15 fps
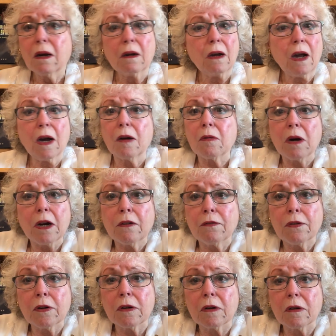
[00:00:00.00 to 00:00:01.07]

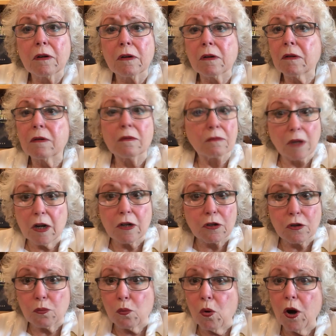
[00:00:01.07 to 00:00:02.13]
However,
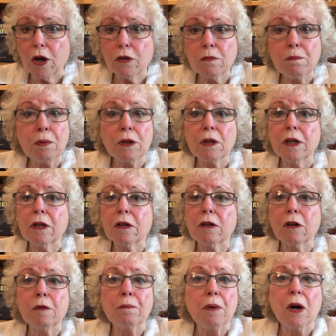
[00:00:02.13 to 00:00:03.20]
there's one
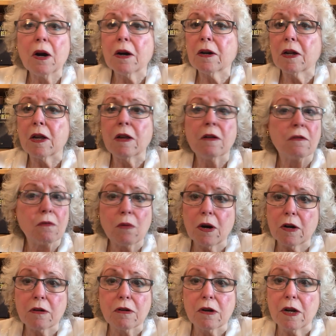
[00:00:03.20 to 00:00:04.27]
political party
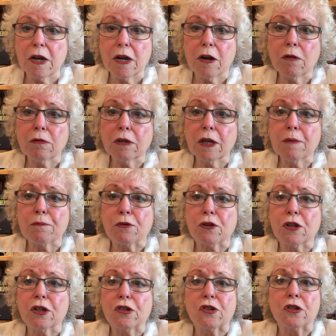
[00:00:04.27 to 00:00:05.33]
where
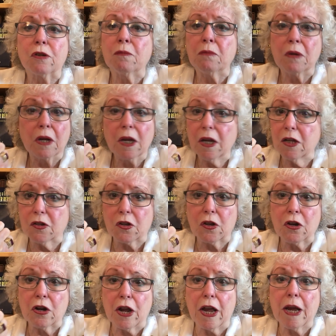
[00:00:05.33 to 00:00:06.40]
neoliberalism is the
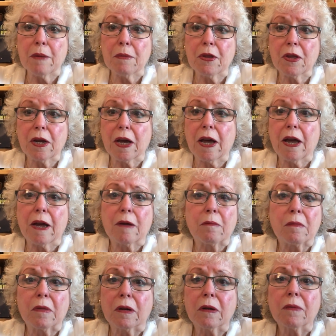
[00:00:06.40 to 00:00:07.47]
name of the game.